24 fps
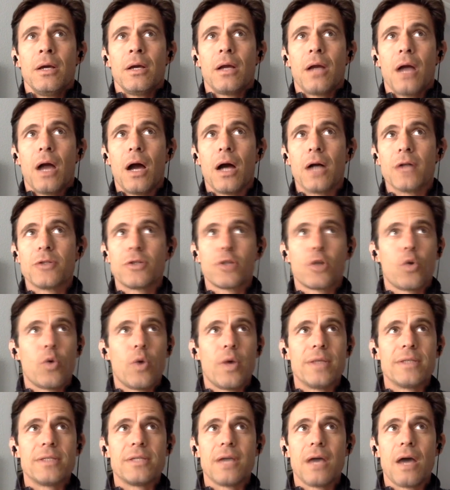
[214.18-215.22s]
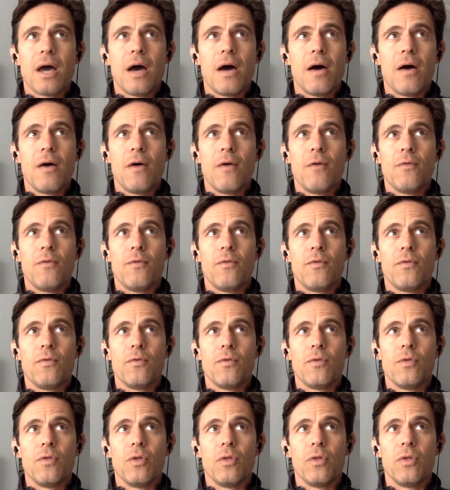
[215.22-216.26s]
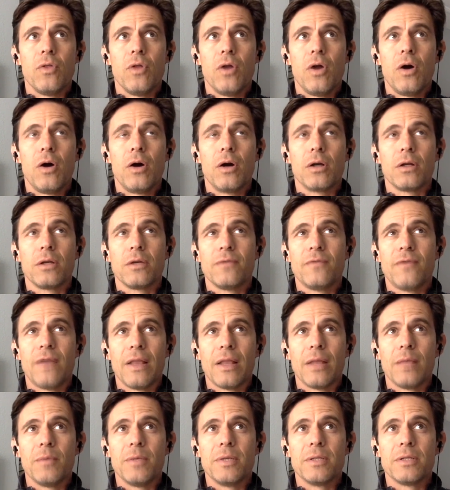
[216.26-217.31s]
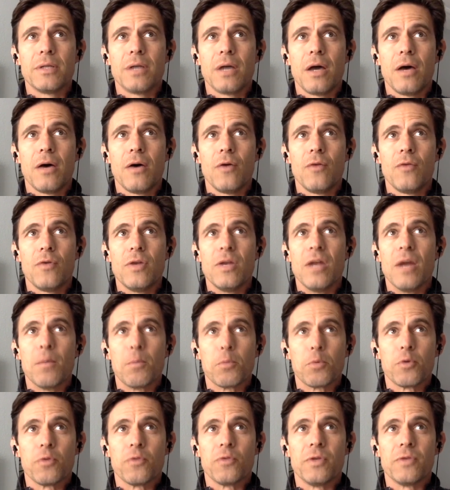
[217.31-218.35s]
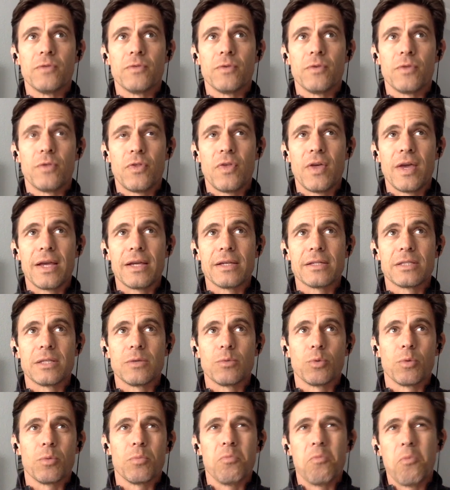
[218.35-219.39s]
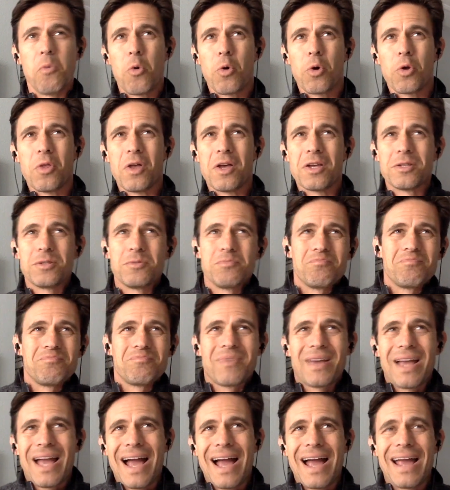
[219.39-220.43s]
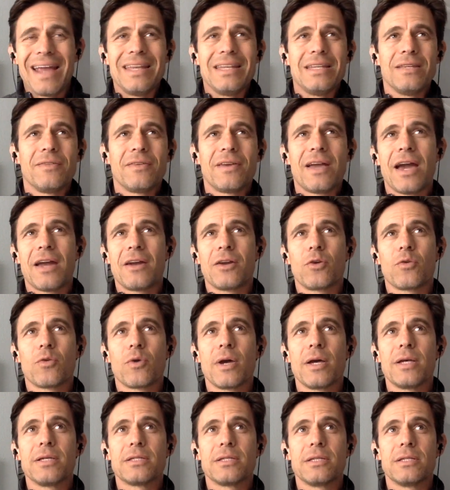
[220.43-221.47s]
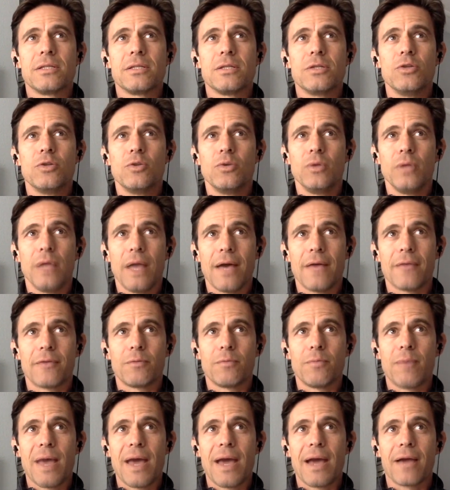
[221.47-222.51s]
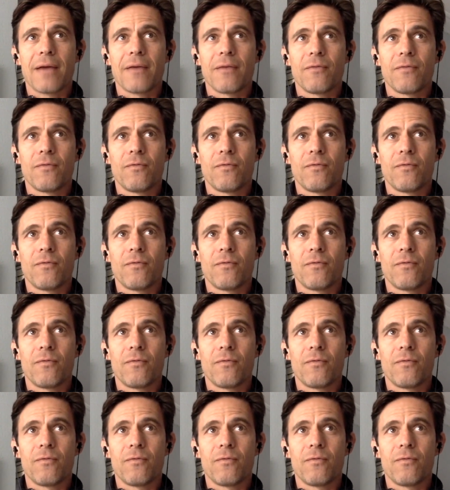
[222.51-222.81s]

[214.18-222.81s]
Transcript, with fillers: consequence of the long development of a number of different things that were more or less kind of categorized as the new left back